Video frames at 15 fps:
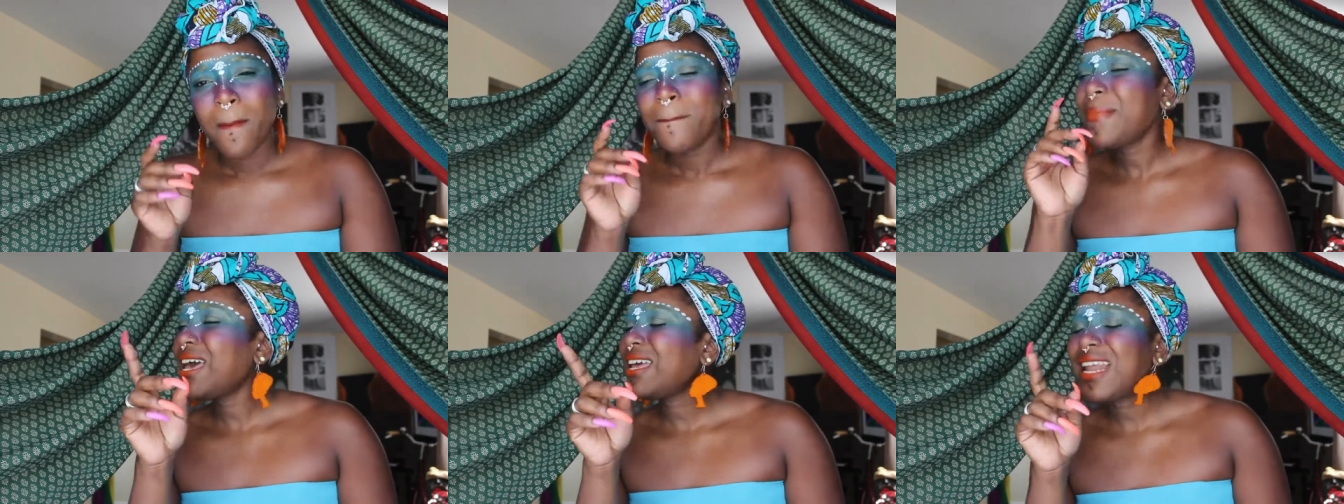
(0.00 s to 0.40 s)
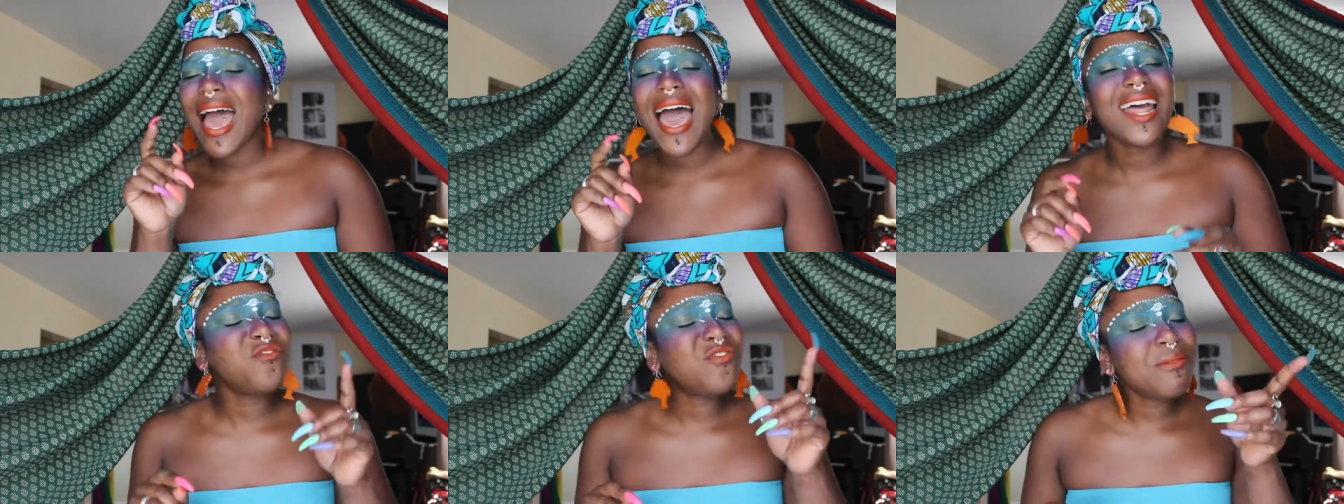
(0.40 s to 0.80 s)
Men
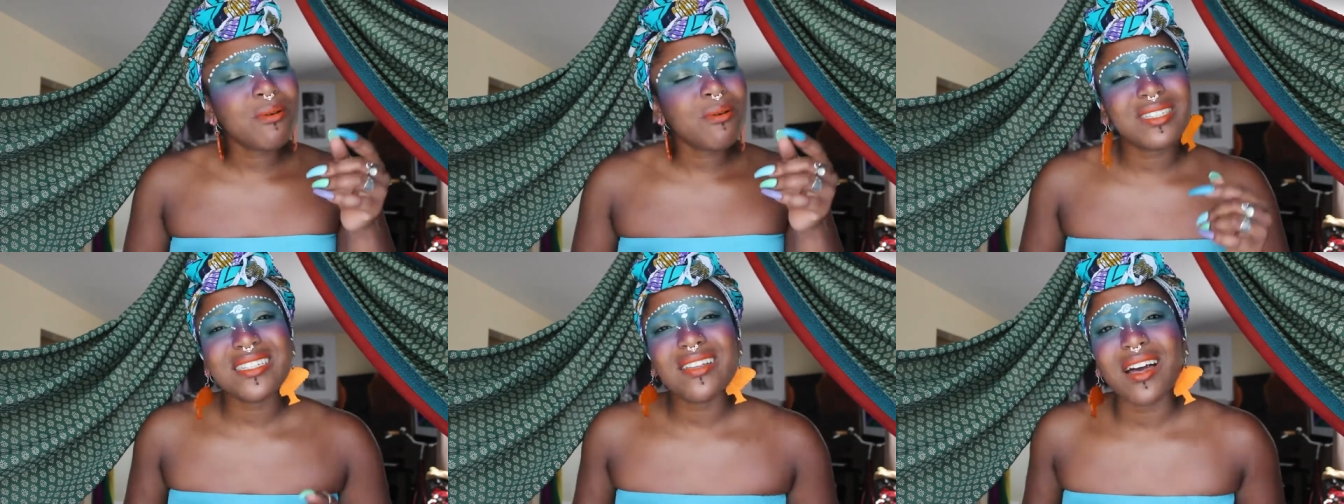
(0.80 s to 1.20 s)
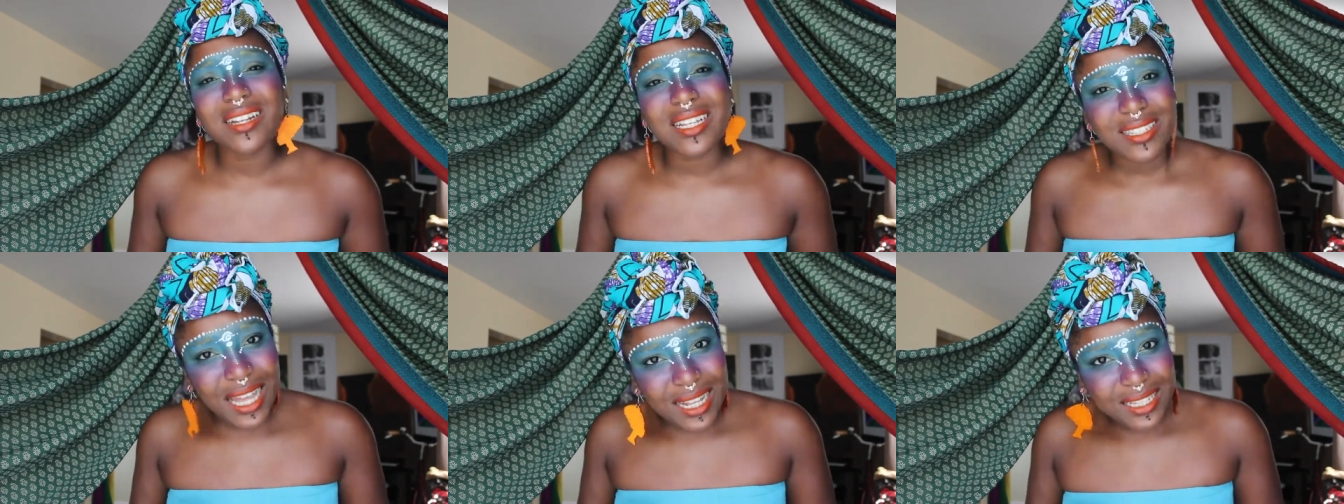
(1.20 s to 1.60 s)
and females need to
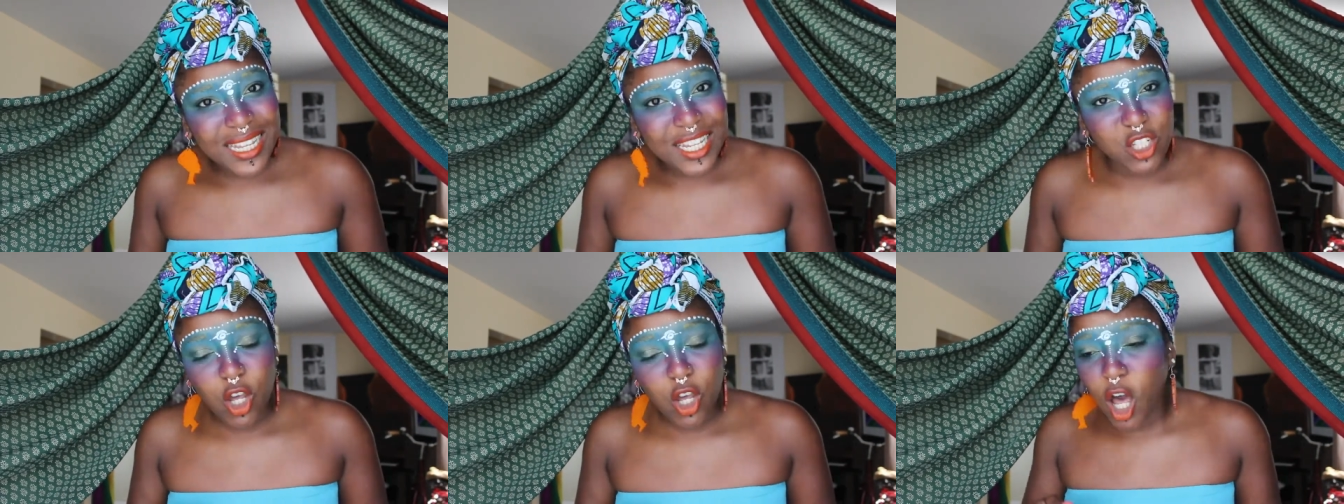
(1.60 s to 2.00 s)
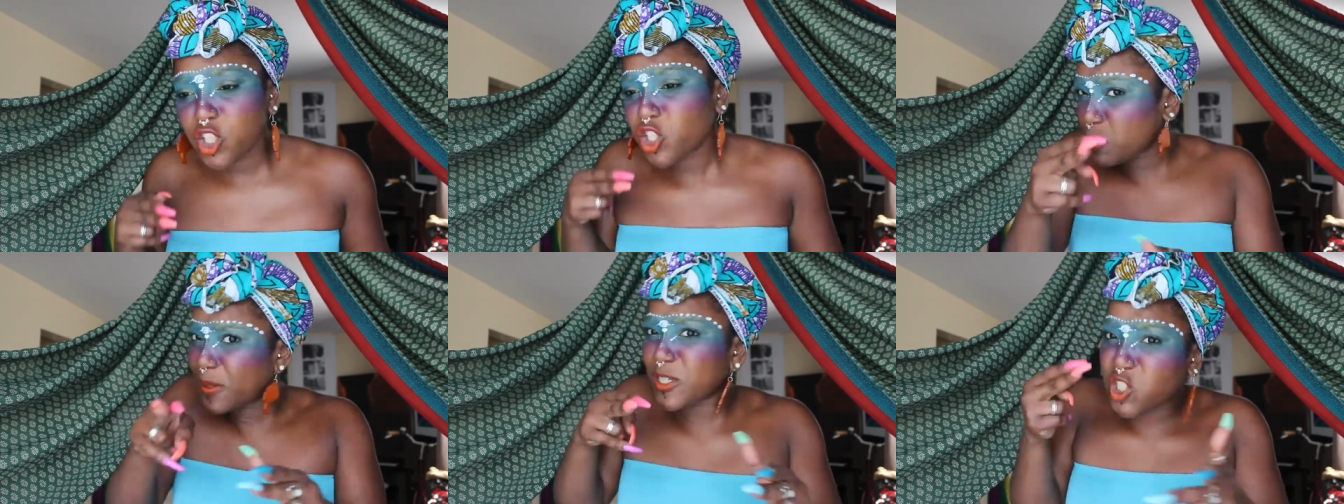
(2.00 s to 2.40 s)
understand this. You
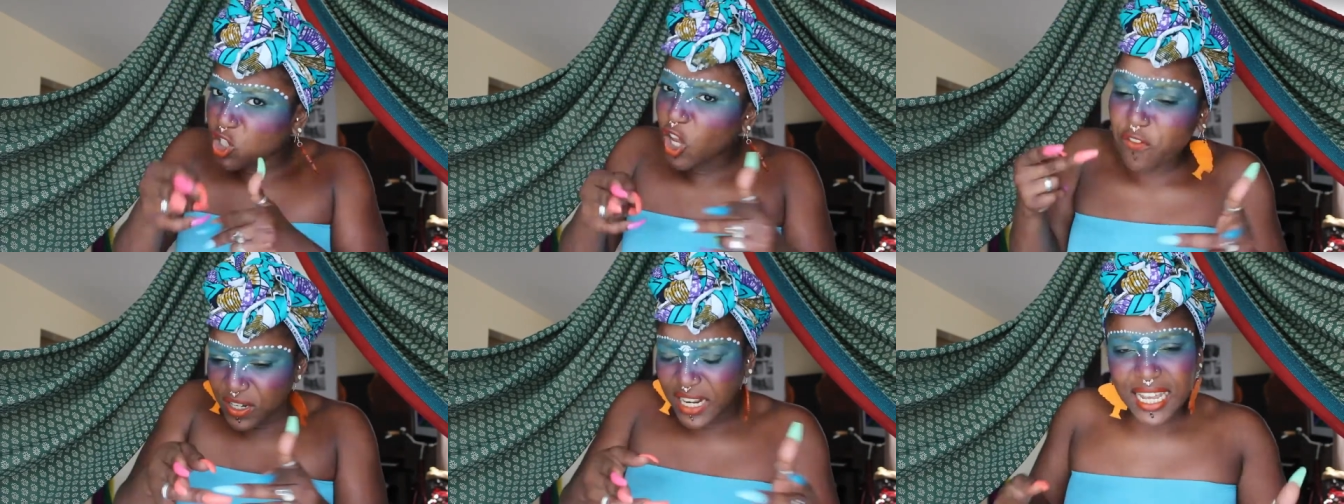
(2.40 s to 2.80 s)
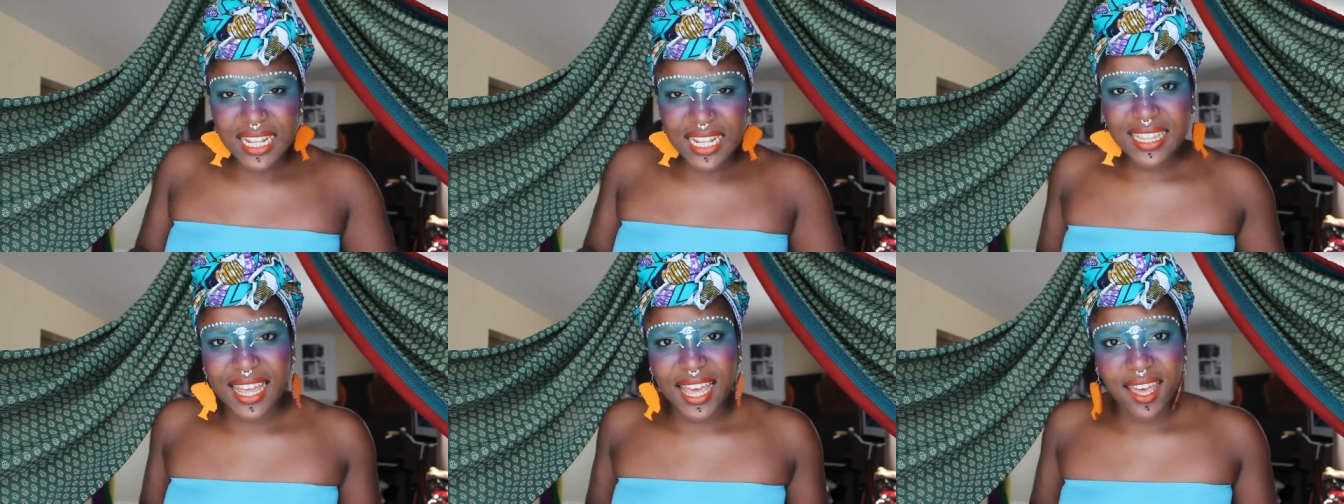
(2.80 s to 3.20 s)
can't just be shoving it
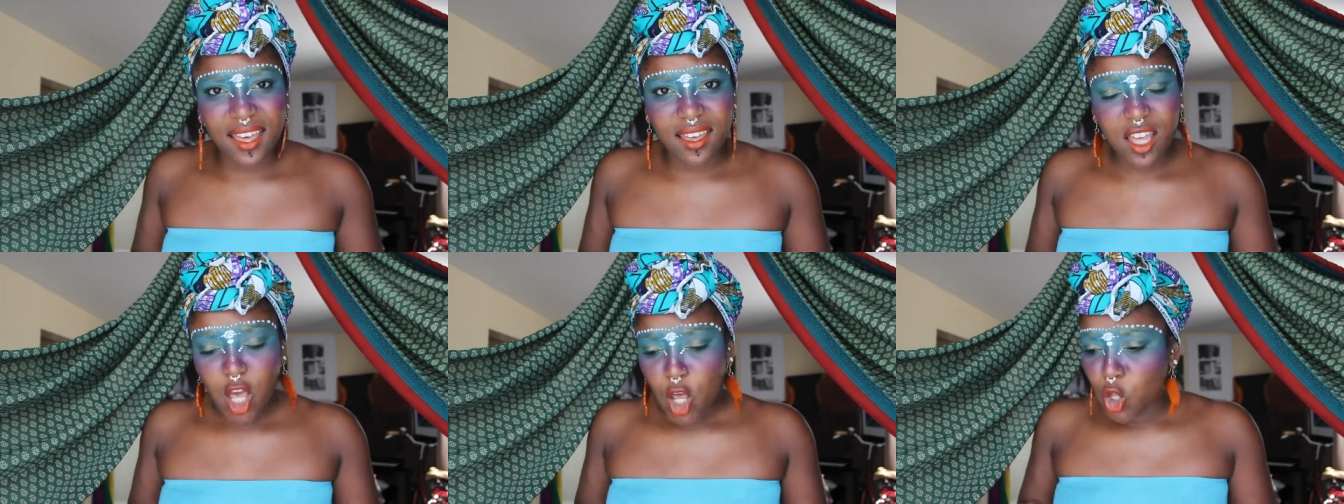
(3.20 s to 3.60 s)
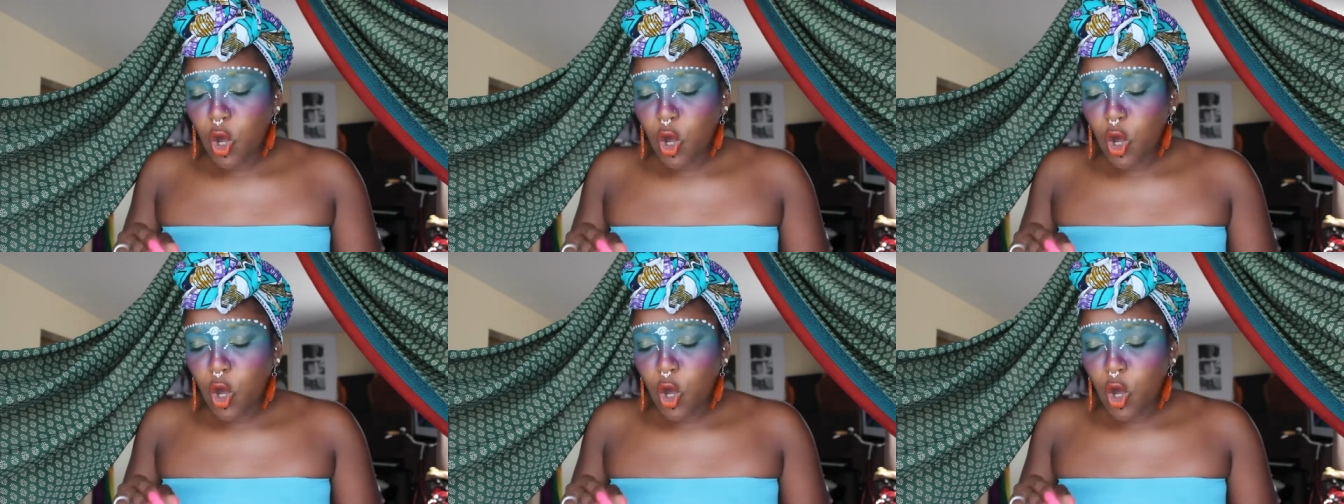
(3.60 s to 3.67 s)
in there.